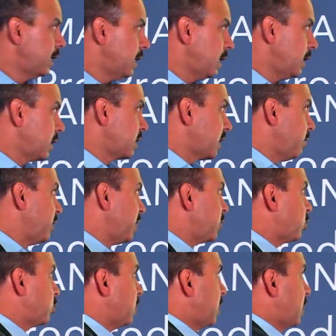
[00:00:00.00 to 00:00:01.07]
uh, coming
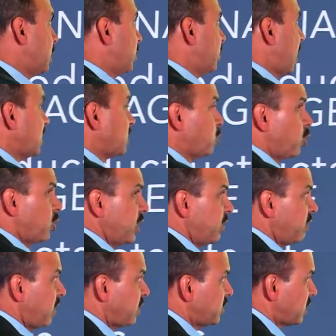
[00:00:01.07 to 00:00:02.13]
to the transport
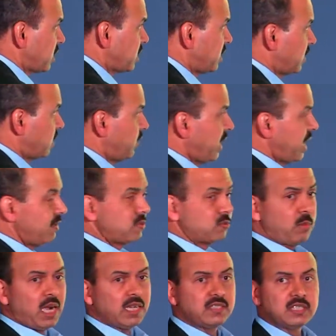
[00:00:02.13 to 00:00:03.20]
infrastructure, we have
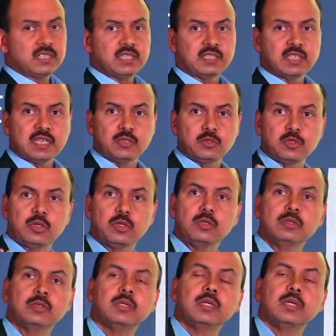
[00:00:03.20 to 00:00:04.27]
smart cities, as you
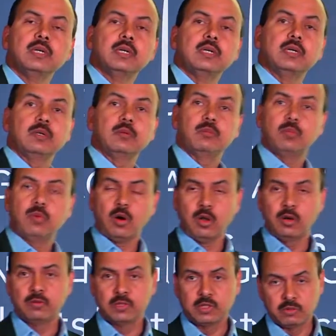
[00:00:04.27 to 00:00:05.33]
know, uh,
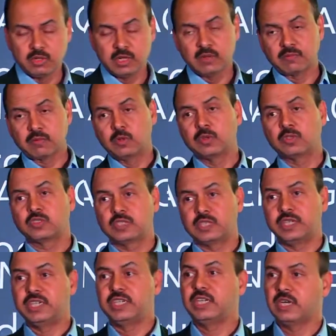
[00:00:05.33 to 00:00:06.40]
all over the world, of course,
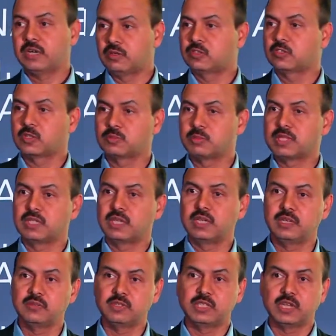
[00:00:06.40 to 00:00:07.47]
in India also,
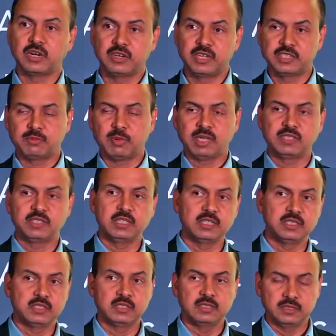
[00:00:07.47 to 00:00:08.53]
especially with one hundred smart
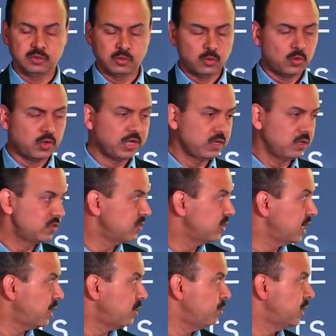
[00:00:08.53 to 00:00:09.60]
cities, it's growing also the
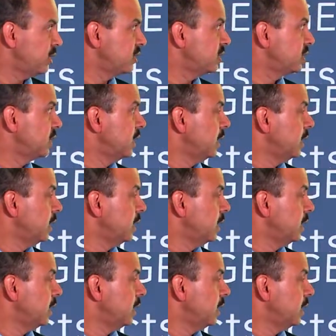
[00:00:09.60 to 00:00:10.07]
numbers.